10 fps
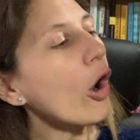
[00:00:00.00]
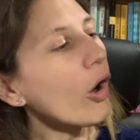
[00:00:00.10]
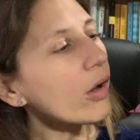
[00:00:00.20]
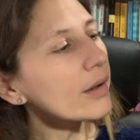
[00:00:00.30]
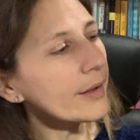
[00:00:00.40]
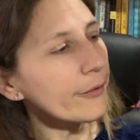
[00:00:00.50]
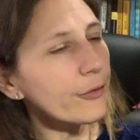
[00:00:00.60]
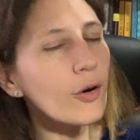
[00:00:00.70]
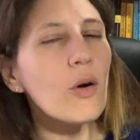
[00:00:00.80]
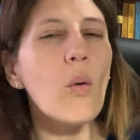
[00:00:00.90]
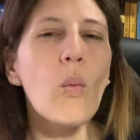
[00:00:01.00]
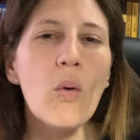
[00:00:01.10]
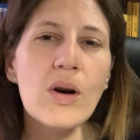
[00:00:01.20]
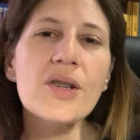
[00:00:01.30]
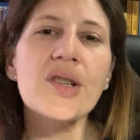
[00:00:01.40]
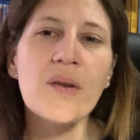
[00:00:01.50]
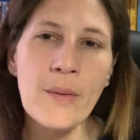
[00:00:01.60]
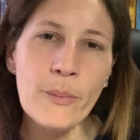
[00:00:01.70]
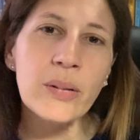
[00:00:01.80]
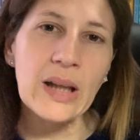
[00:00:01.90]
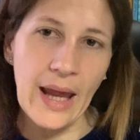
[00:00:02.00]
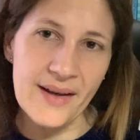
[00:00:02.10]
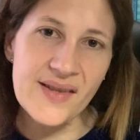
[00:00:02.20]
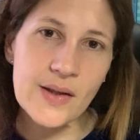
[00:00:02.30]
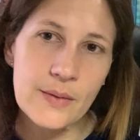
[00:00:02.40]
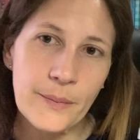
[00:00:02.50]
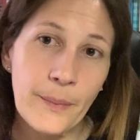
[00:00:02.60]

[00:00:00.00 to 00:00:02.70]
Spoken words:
Only for watering plants.